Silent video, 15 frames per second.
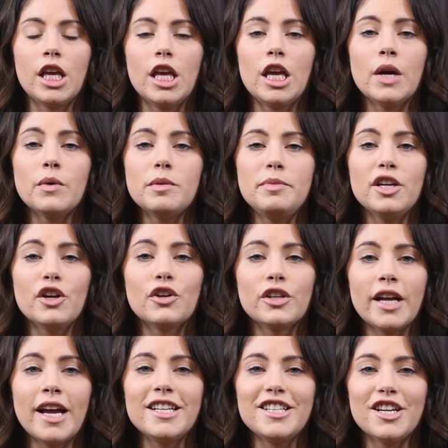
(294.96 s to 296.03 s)
It would be a good
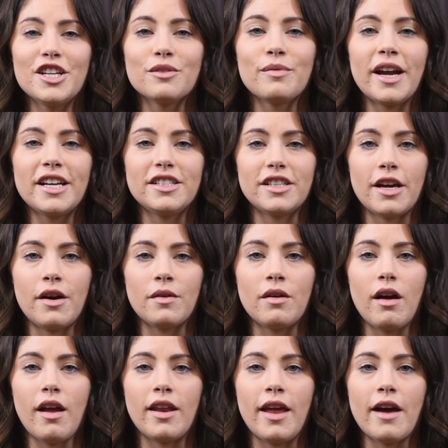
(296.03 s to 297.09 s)
idea to write down
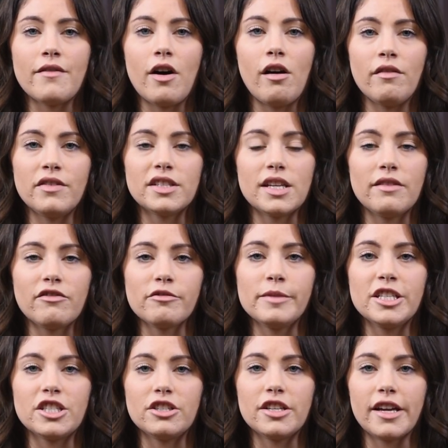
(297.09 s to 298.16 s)
and have all of this
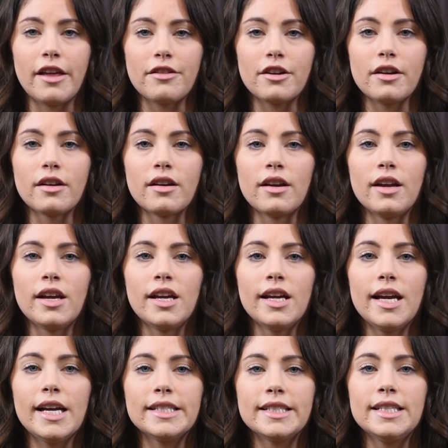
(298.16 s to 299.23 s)
information together.
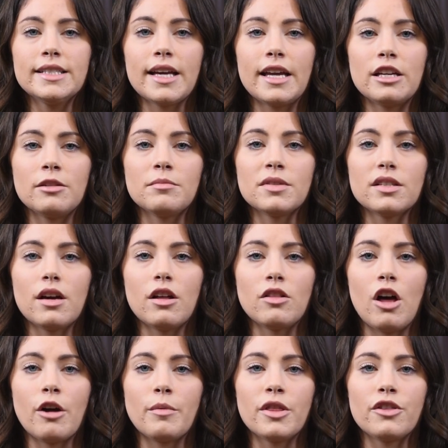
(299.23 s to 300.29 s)
as these items,
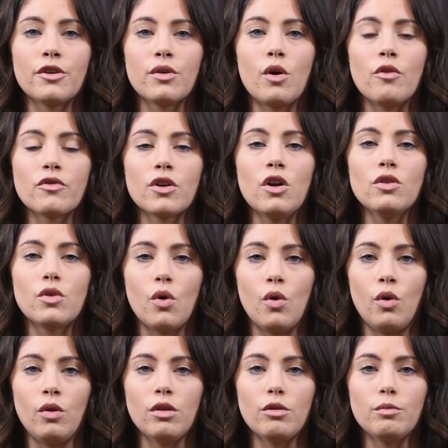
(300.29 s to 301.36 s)
along with your overall
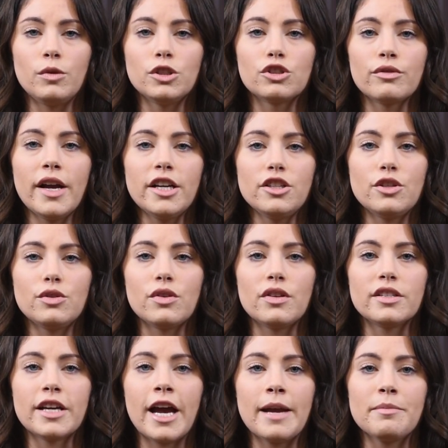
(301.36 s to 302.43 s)
goal, will direct you to the
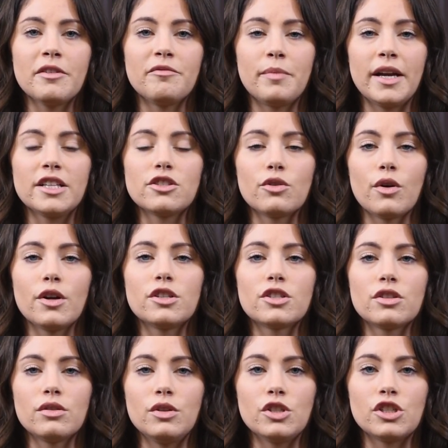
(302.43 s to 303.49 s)
type of bike storage
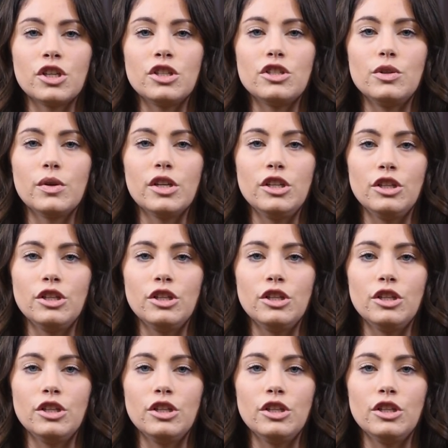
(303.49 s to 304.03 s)
solutions you can